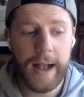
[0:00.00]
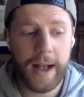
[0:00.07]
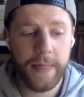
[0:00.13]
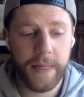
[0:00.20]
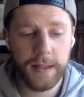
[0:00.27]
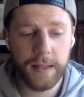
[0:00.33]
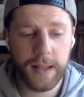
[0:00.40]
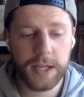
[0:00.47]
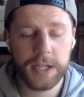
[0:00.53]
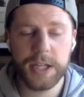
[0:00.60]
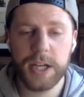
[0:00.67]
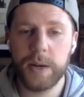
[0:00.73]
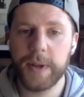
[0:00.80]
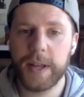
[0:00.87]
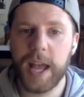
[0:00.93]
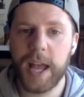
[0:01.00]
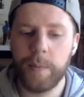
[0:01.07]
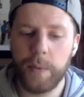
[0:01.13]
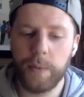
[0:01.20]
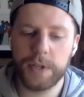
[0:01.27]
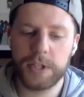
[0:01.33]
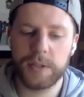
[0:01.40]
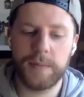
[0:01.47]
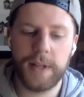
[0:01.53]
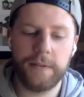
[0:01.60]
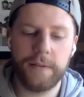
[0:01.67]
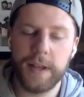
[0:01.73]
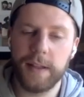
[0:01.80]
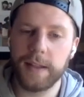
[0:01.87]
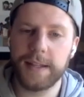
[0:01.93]
And then last year we came up with some like
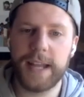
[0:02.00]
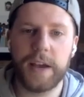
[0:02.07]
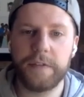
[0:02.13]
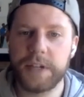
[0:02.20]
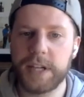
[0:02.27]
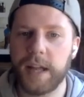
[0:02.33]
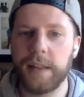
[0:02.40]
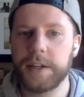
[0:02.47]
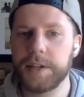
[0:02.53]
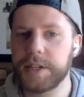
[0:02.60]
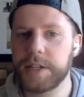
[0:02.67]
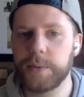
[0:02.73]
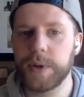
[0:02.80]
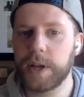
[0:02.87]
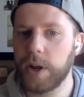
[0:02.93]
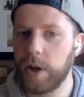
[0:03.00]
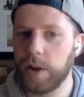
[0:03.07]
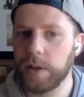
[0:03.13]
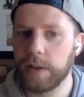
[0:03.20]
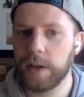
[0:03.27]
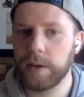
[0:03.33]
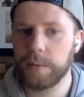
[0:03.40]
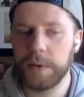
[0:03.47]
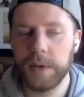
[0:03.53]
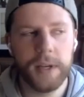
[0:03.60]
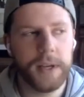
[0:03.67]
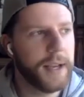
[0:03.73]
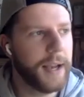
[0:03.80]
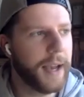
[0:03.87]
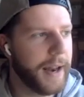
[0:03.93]
really daft challenges that we could all do.
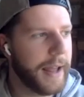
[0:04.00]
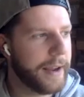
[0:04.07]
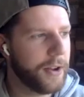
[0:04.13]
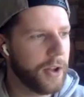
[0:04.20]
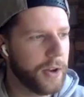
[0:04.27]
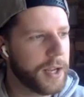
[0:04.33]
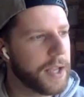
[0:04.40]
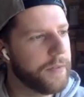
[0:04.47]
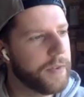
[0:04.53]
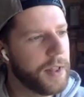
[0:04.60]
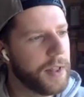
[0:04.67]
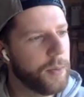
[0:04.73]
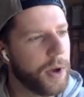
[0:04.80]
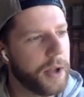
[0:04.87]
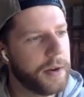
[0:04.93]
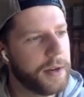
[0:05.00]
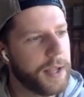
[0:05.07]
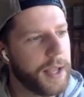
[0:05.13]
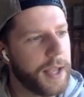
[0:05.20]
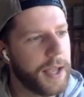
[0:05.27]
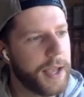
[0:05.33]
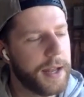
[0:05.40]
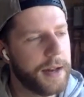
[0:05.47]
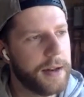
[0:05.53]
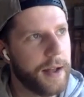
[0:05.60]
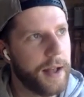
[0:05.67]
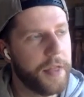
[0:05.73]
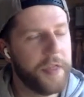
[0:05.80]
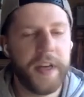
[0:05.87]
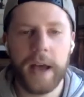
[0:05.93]
And I got given the one eating
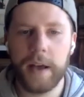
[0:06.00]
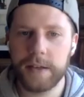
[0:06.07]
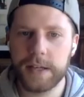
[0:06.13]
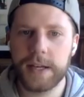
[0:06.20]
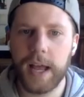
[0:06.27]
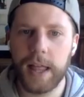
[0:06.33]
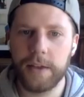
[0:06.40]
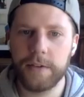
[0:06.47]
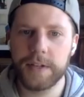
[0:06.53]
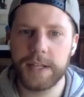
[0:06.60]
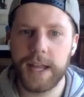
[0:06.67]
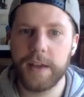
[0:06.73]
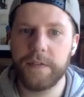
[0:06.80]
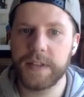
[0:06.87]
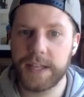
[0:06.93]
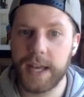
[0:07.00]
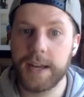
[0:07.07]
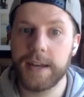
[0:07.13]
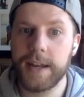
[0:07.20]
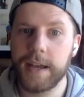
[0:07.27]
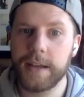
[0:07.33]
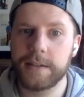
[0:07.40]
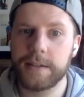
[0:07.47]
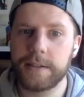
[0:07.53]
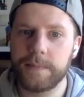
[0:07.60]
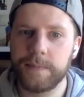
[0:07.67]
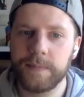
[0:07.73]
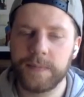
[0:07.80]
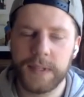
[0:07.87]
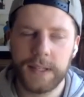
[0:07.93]
1,000 calories a day for 10 days.
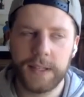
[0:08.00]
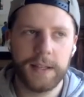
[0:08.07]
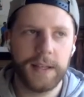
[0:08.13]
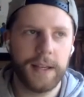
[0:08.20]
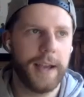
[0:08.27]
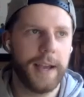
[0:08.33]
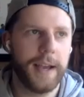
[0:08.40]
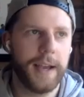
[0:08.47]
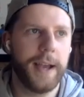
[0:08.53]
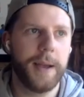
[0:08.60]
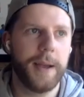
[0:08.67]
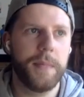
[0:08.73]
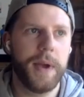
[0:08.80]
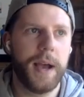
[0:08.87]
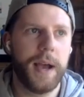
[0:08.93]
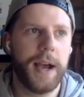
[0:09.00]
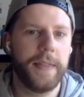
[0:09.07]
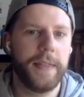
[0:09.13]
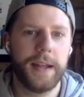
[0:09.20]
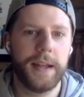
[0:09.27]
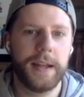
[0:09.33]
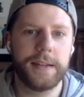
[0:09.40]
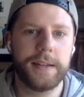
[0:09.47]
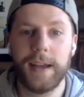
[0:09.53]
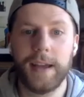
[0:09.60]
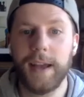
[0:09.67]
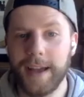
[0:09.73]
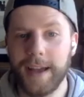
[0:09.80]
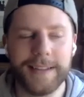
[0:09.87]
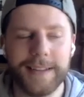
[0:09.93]
And then
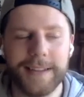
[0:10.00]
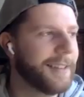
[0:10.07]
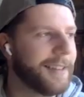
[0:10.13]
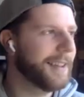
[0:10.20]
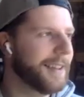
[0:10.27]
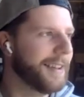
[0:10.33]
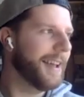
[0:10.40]
exactly.